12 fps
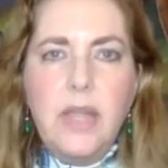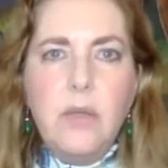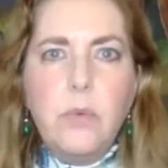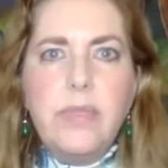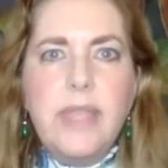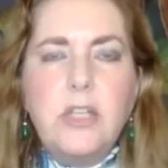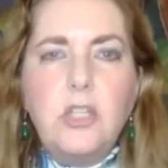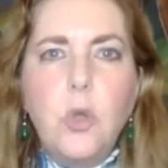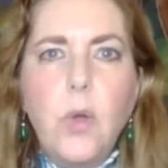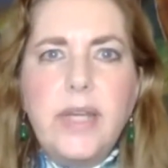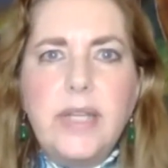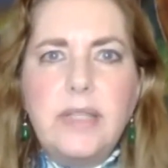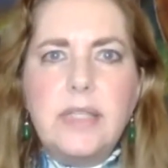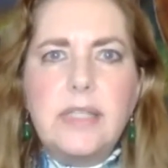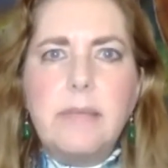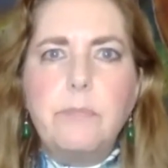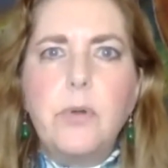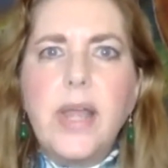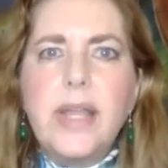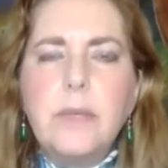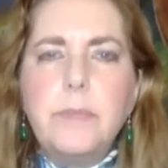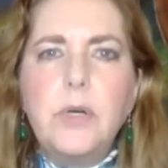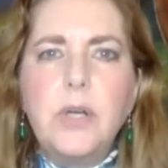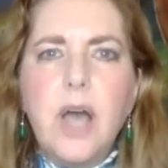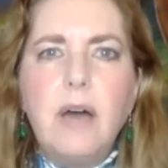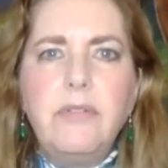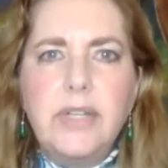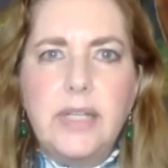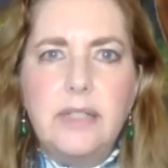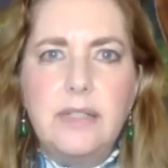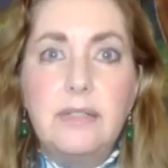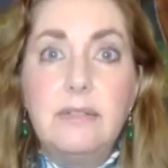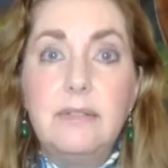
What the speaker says: when they join in this unbreakable covenant.